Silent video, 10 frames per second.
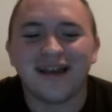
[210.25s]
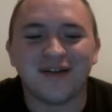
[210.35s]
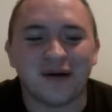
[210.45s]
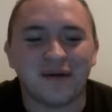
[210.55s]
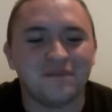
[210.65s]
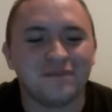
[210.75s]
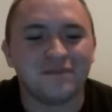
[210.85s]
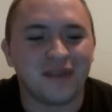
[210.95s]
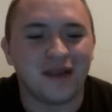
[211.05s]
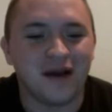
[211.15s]
anyway,
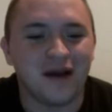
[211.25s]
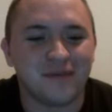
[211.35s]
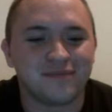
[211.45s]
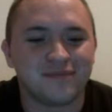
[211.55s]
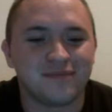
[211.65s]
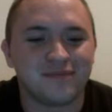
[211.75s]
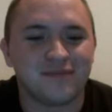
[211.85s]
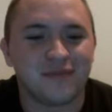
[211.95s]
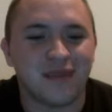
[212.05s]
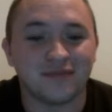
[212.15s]
um,
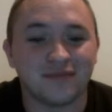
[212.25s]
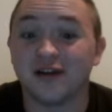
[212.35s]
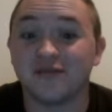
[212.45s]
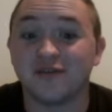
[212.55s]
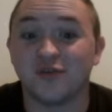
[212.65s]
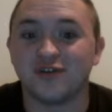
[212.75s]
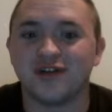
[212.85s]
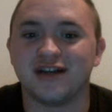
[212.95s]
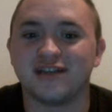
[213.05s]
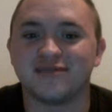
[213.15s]
I'm sure I've annoyed you
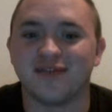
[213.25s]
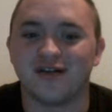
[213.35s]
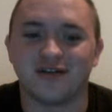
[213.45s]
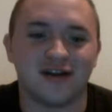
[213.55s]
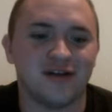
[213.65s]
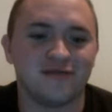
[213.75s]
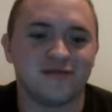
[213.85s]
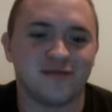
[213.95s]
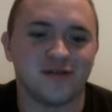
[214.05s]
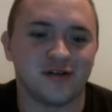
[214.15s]
guys long enough
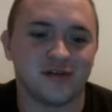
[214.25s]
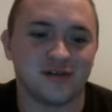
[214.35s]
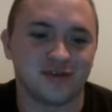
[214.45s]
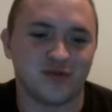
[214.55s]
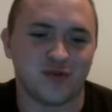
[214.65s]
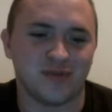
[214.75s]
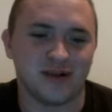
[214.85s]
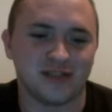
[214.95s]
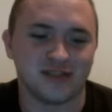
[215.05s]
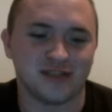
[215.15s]
for this 3
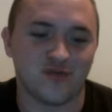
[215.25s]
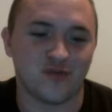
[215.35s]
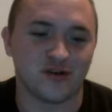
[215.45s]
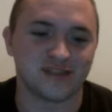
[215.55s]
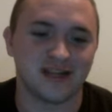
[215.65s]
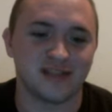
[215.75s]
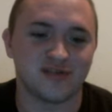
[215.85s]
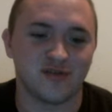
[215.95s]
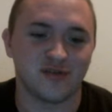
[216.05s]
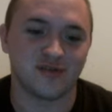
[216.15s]
minutes, 34 seconds,
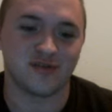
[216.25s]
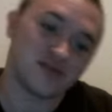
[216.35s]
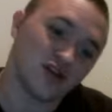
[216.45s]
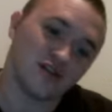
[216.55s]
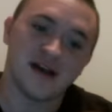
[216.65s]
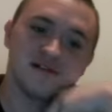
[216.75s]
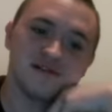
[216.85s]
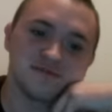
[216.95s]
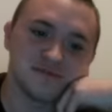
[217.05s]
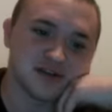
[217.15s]
30, 35,
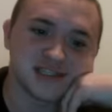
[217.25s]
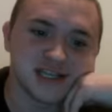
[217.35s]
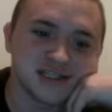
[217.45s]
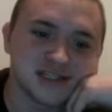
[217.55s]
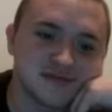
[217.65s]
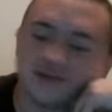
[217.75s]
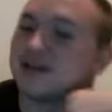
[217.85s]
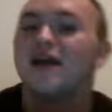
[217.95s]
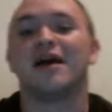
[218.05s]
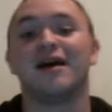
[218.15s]
36, 30,
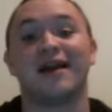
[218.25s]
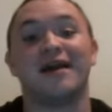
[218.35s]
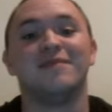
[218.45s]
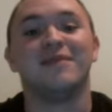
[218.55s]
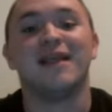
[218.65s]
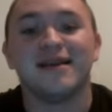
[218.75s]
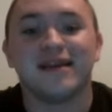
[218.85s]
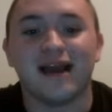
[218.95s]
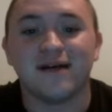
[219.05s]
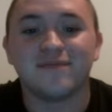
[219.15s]
okay,
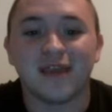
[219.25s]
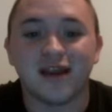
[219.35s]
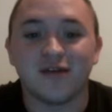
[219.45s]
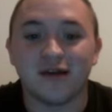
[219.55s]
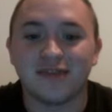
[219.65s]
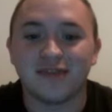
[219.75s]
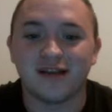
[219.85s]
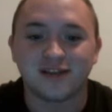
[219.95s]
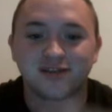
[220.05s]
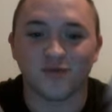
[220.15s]
yeah, anyway, thank you
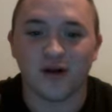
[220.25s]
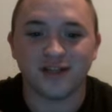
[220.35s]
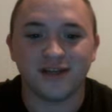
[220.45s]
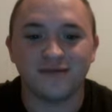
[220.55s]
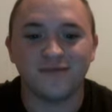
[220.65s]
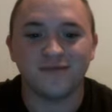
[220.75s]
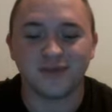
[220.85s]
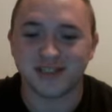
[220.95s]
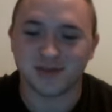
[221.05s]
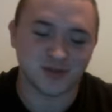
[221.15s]
guys for watching,
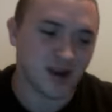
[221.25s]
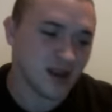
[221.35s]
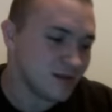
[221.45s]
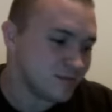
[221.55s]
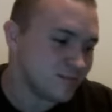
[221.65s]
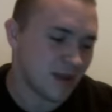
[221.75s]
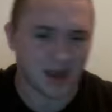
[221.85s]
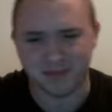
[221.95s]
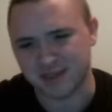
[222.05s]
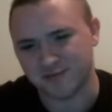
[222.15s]
please subscribe,
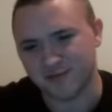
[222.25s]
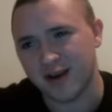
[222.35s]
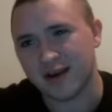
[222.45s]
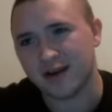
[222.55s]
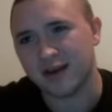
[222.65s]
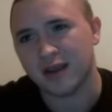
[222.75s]
add me as a friend,